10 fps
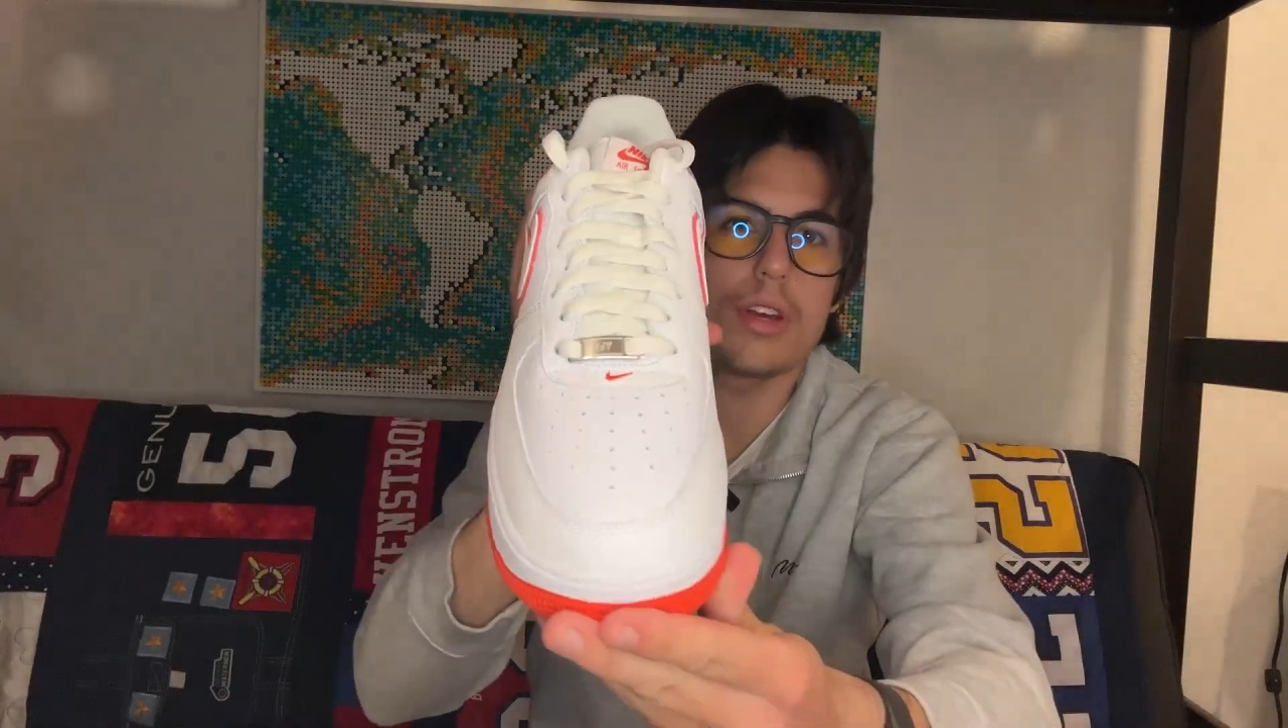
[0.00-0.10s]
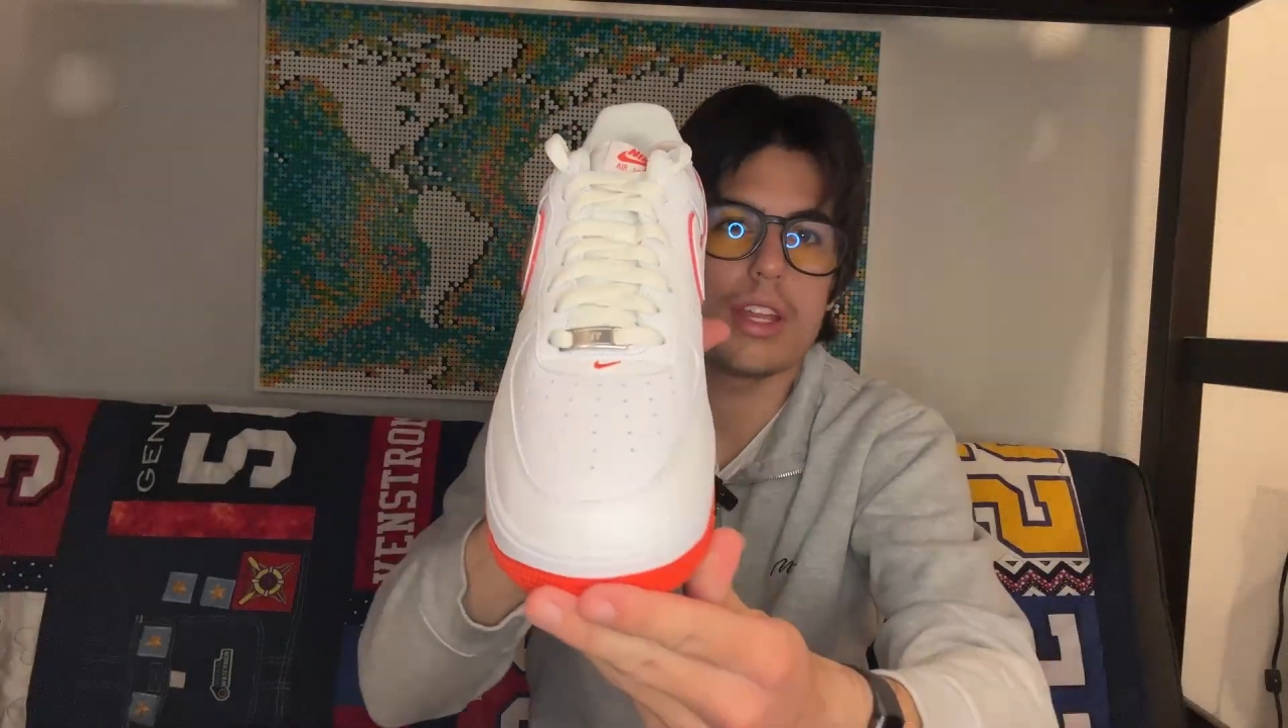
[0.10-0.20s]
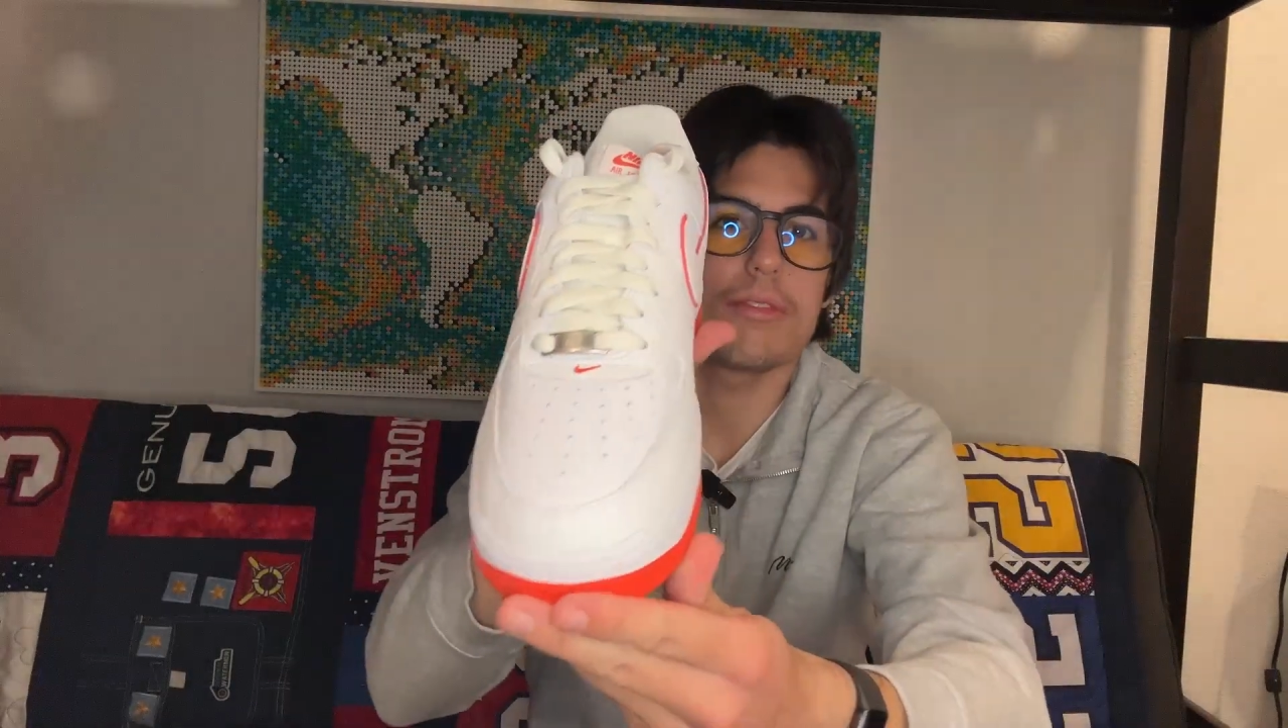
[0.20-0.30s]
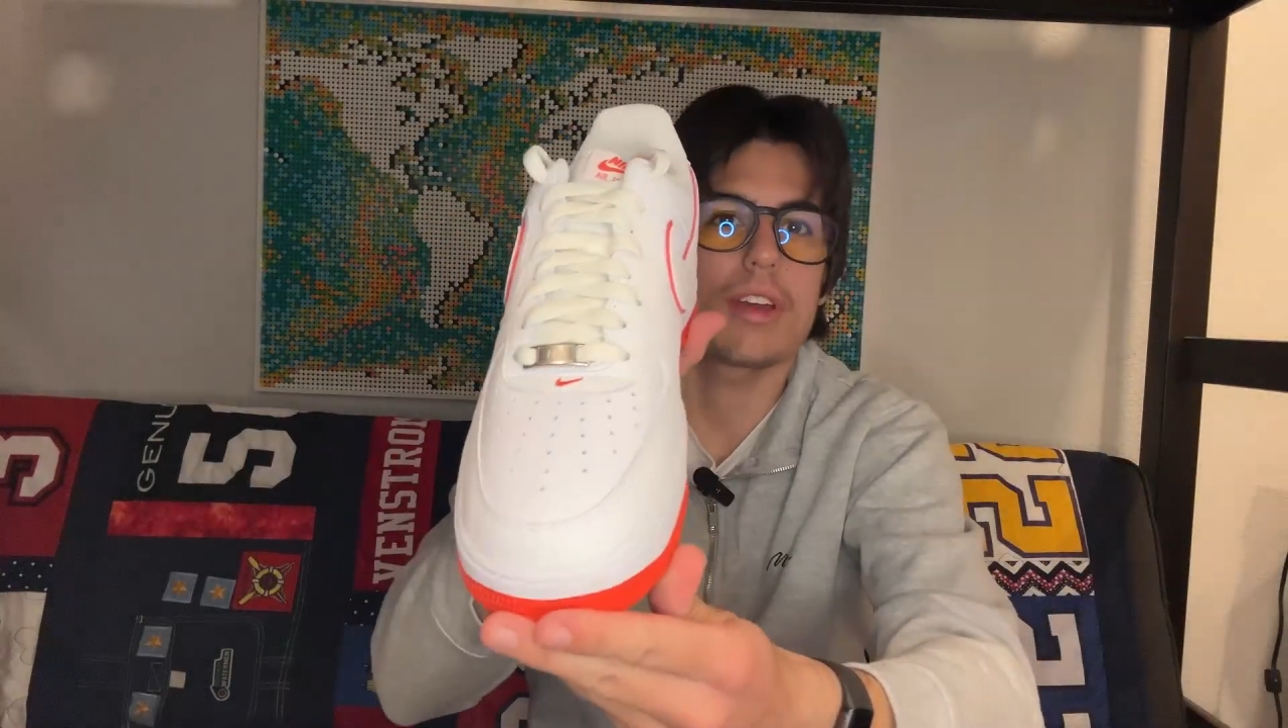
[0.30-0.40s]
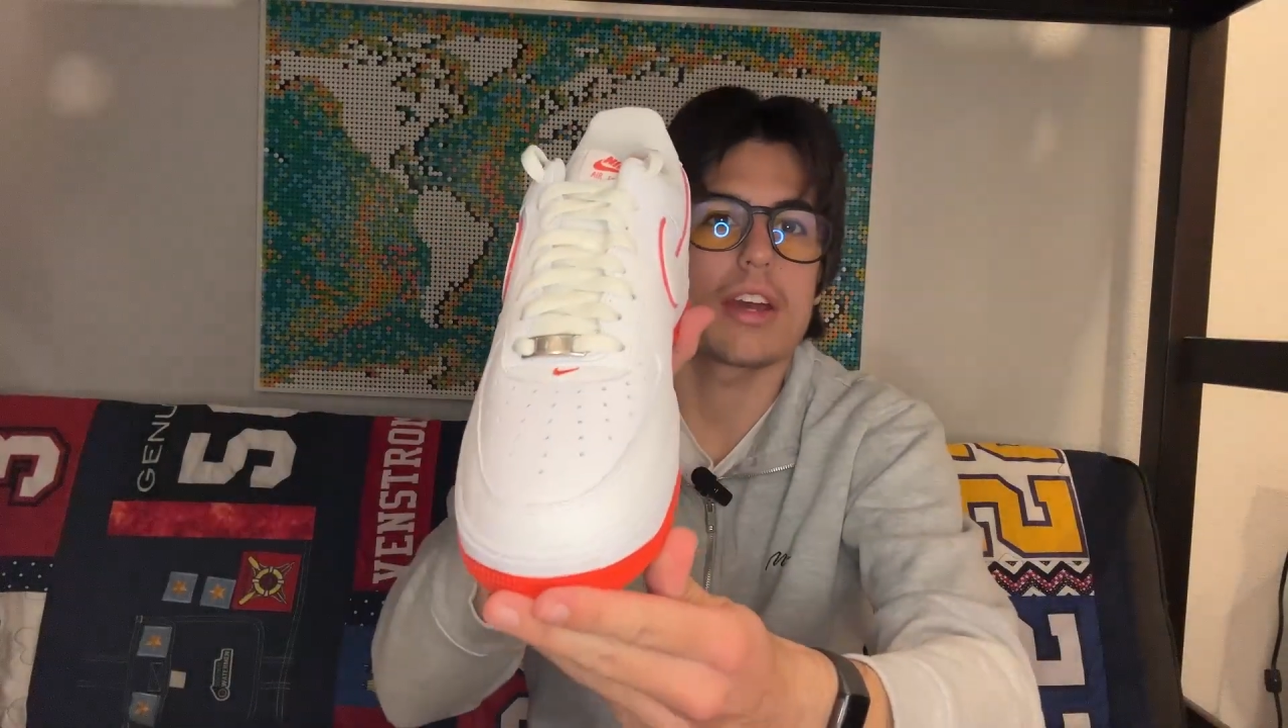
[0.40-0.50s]
And
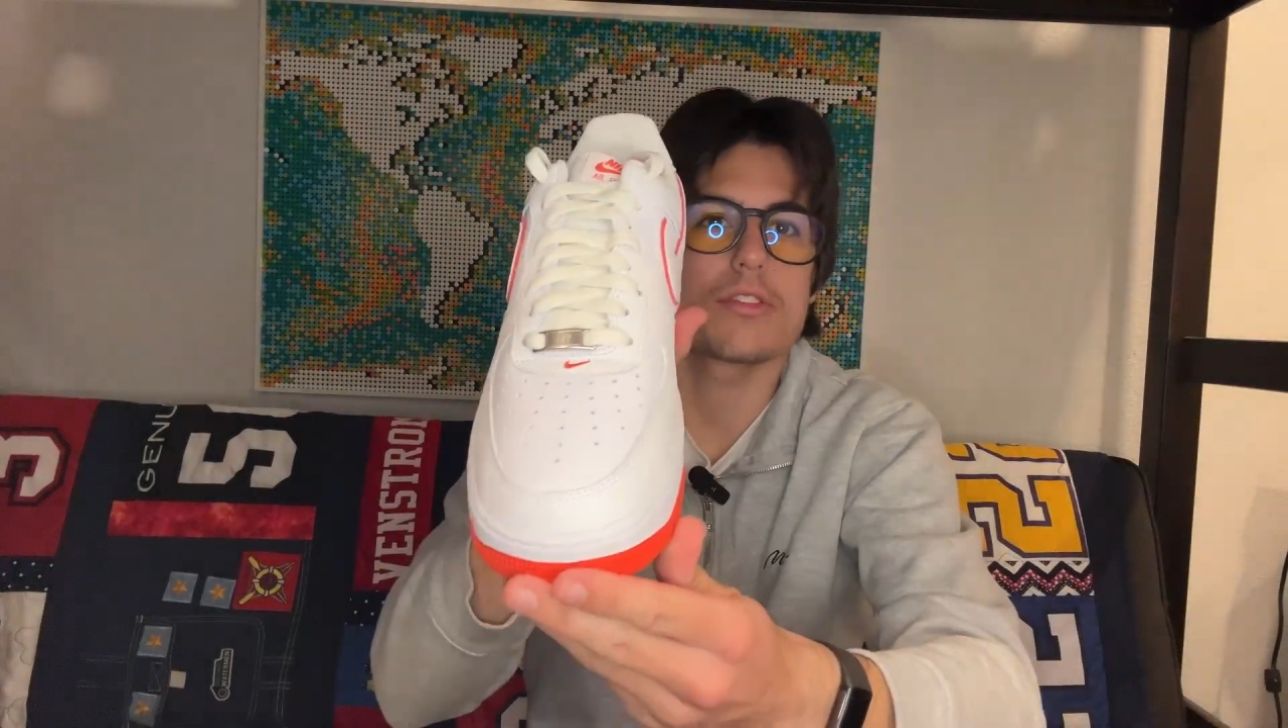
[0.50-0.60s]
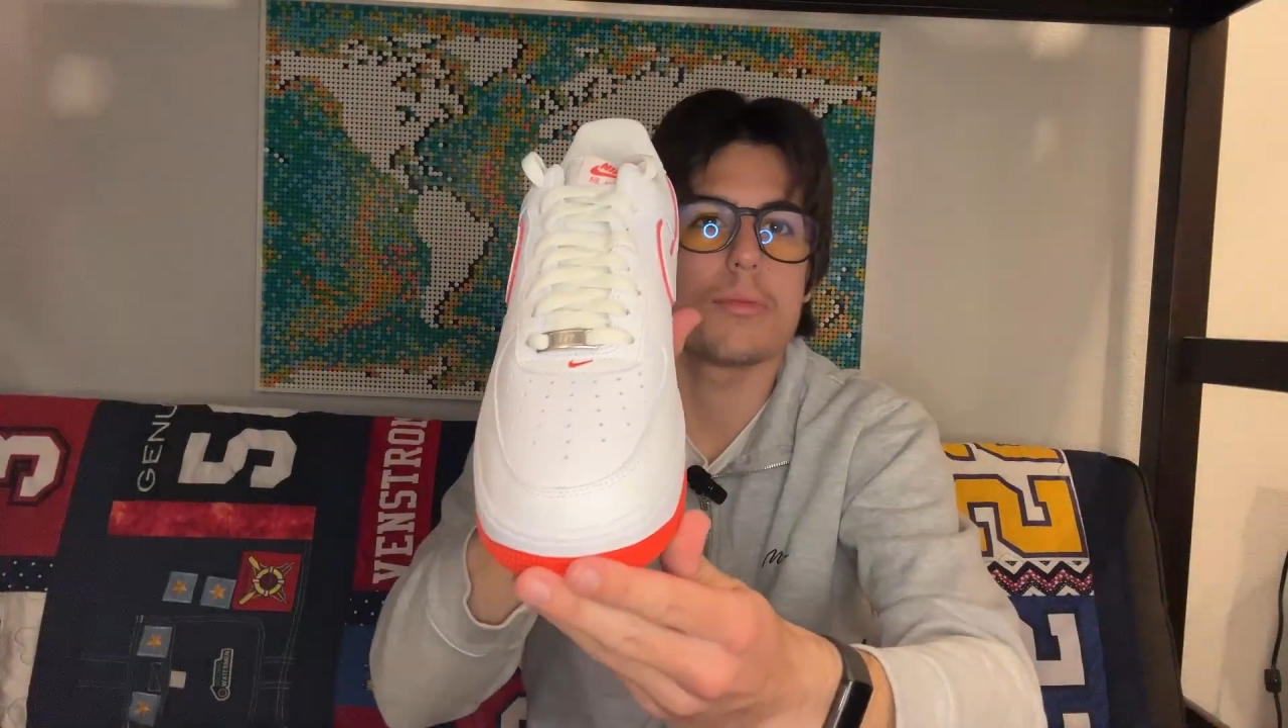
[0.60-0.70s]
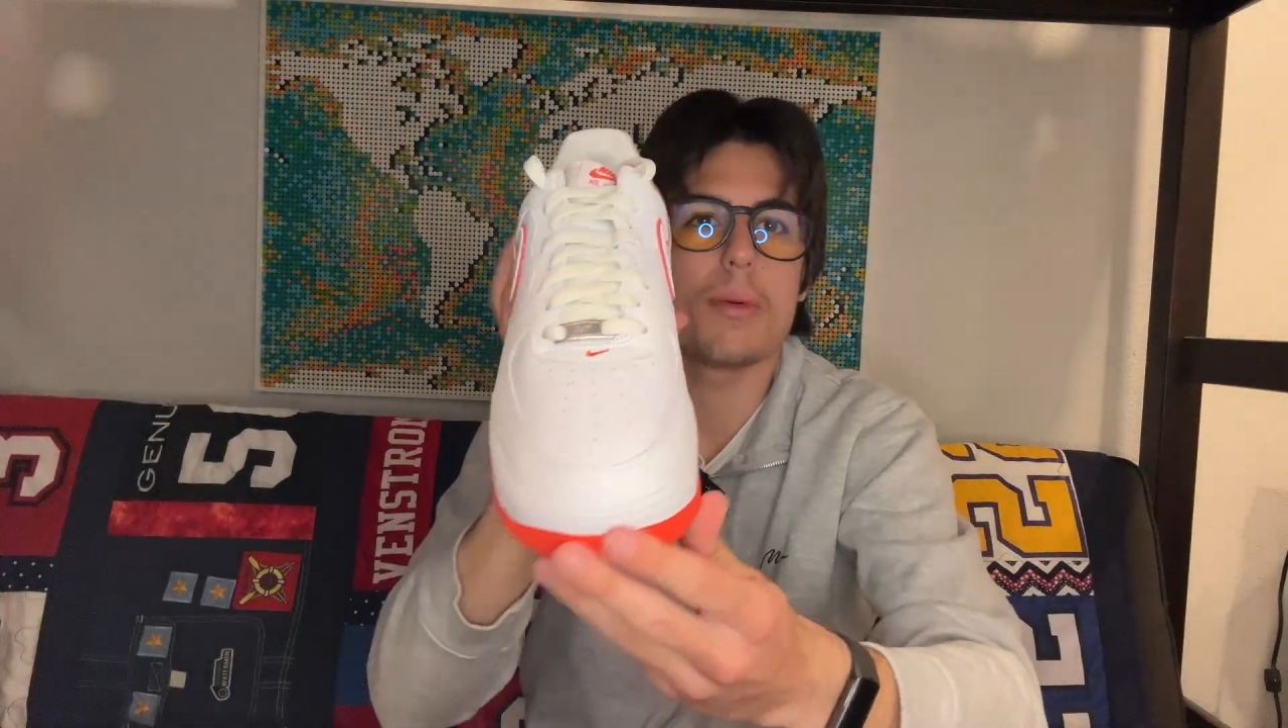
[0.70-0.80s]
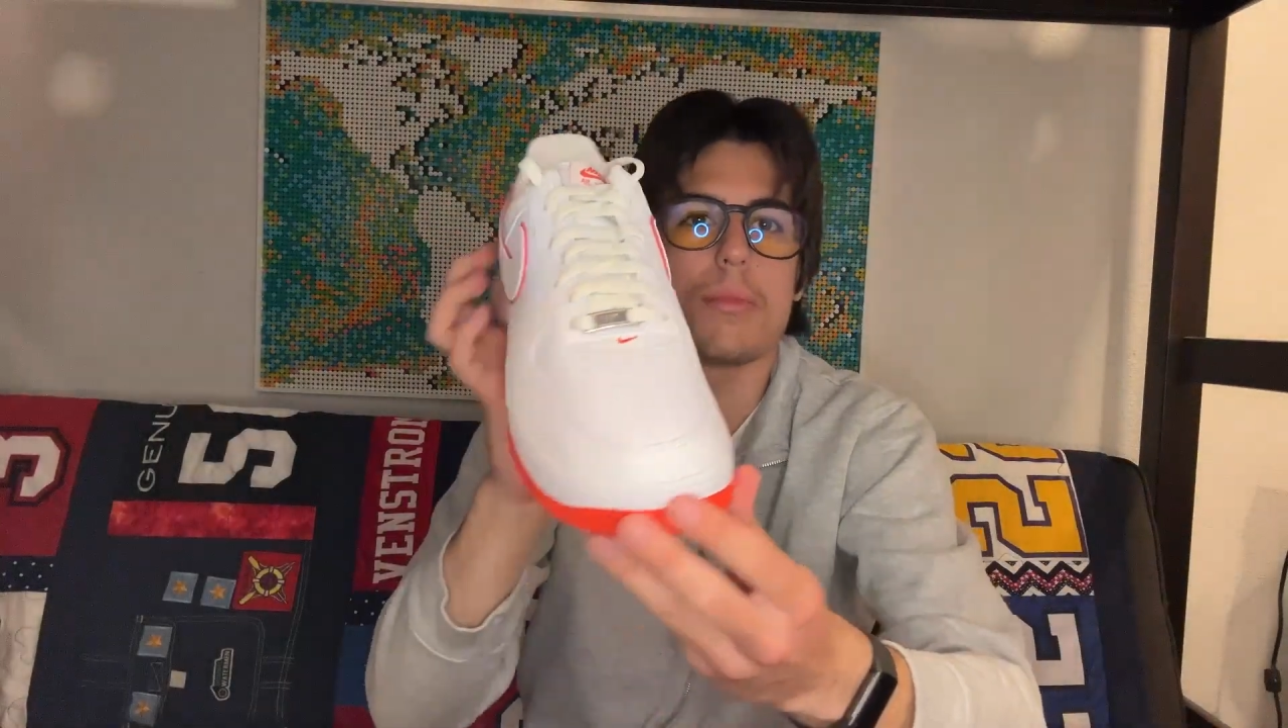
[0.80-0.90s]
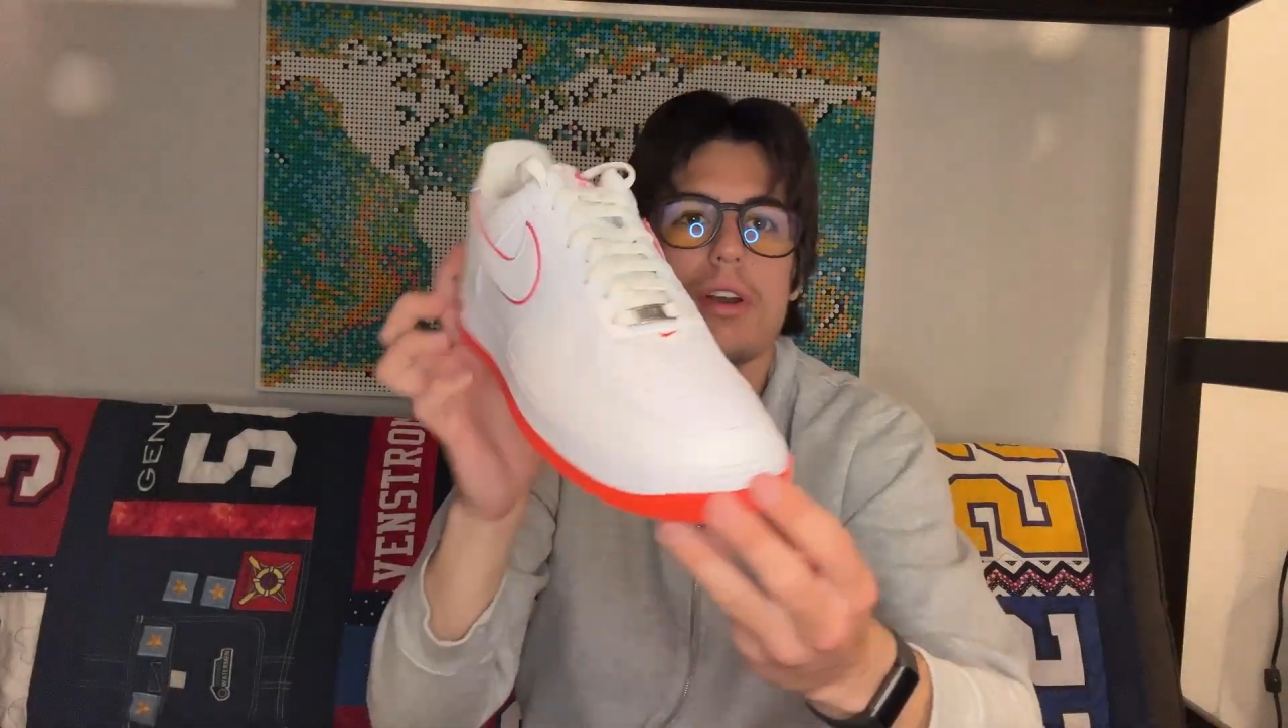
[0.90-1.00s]
if you guys
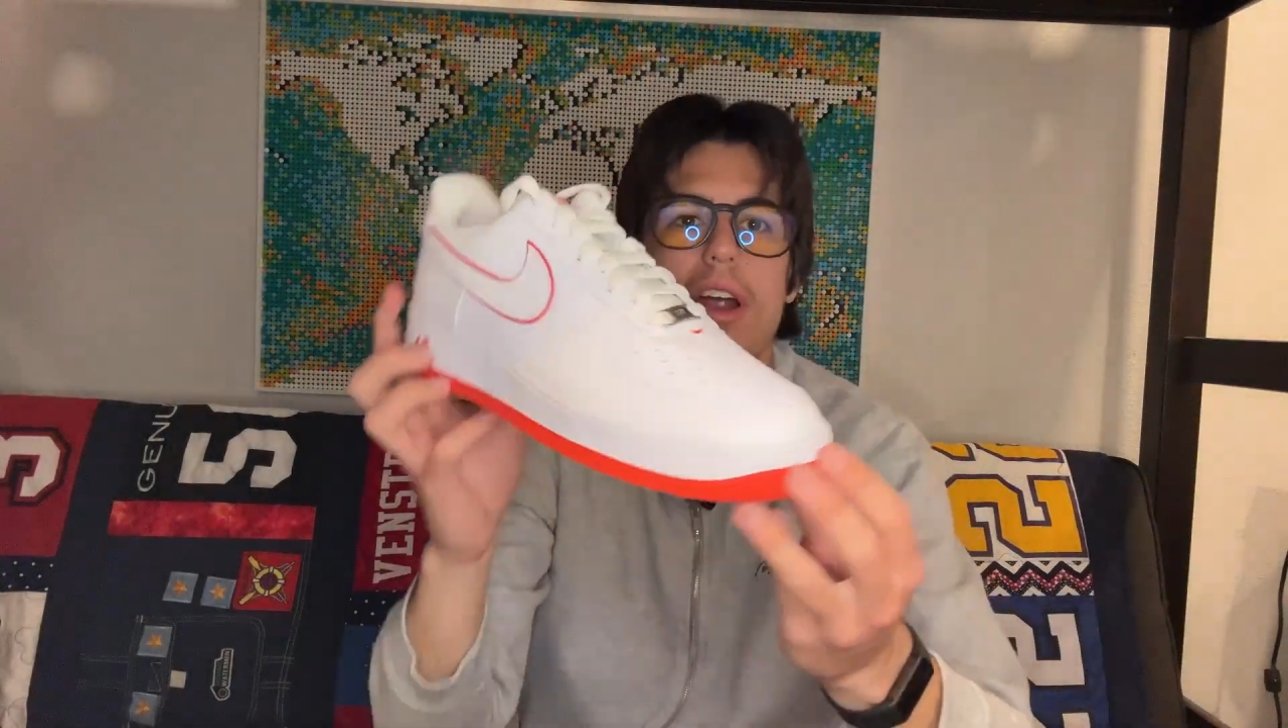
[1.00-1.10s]
remember,